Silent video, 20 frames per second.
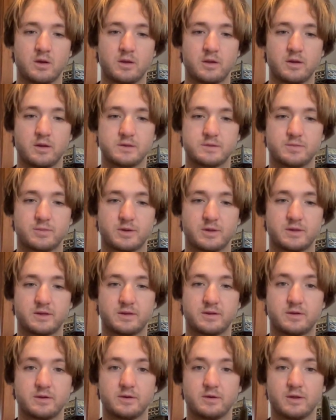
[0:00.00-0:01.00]
There's
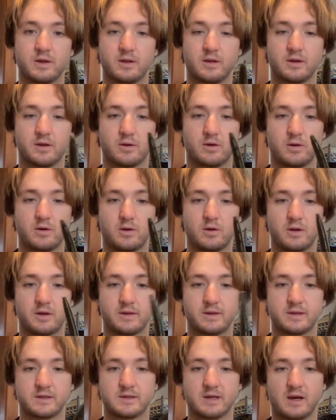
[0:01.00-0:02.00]
put through the little hole at
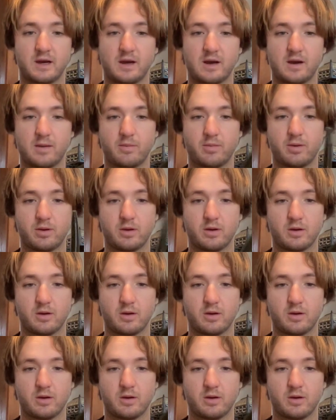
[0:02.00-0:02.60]
the top,